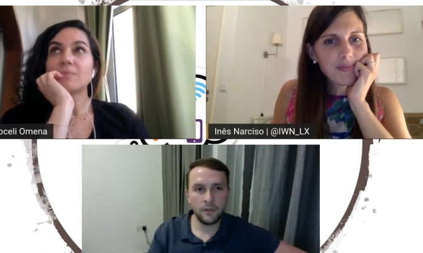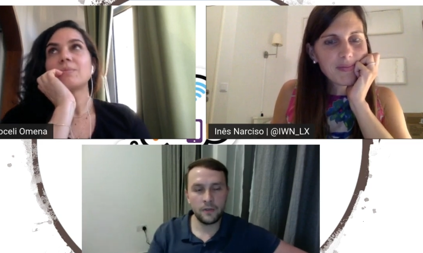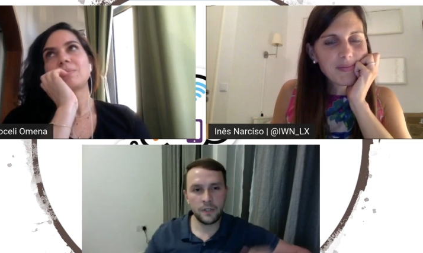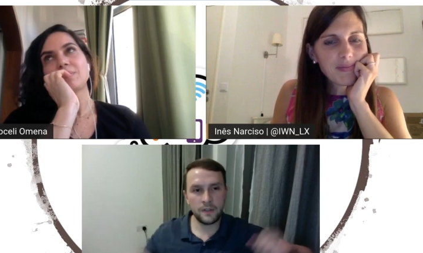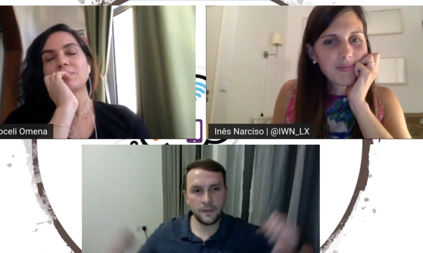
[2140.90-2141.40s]

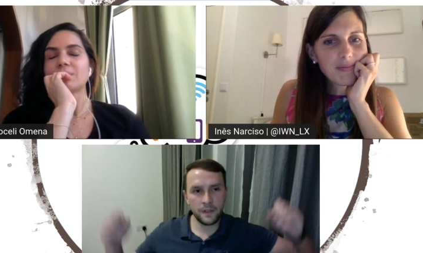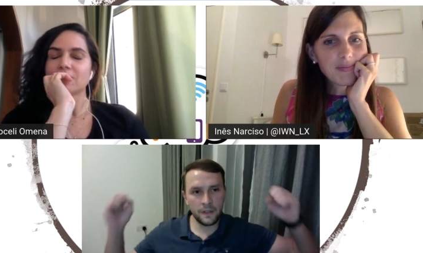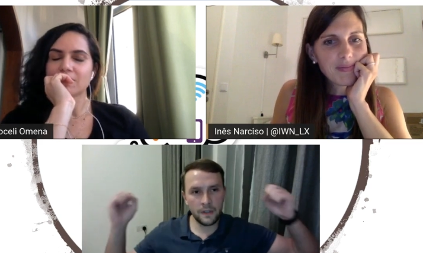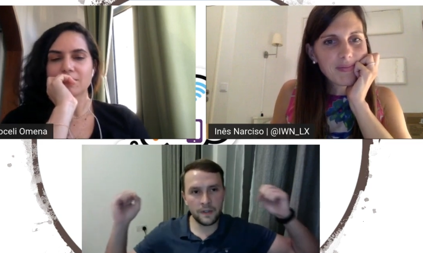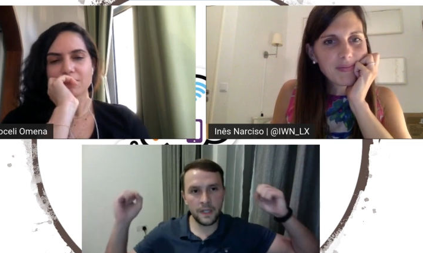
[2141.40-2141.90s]
Speaker 1: just
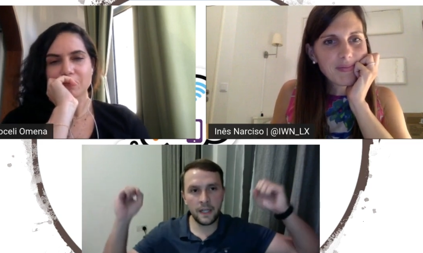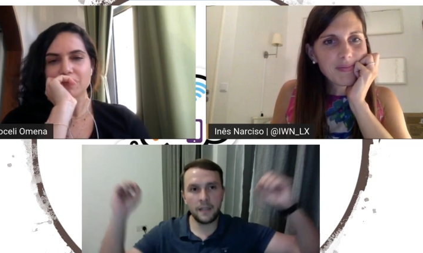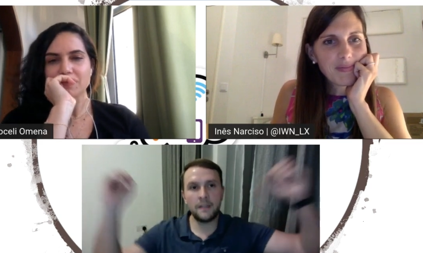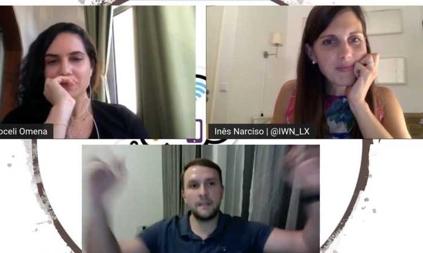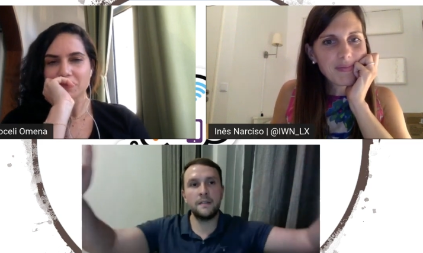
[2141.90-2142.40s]

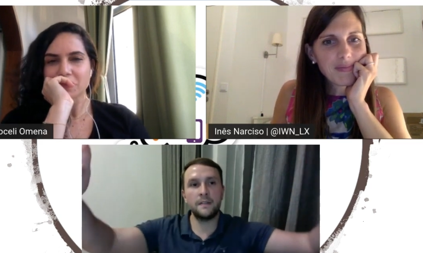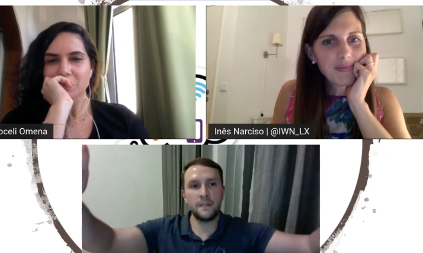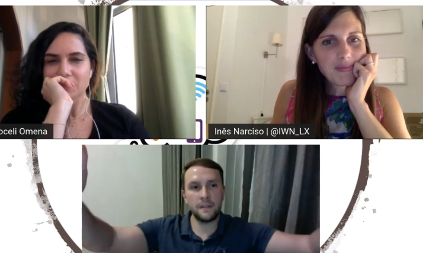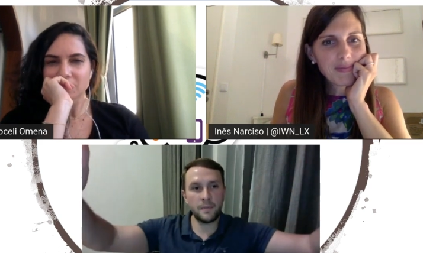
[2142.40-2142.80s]
say this is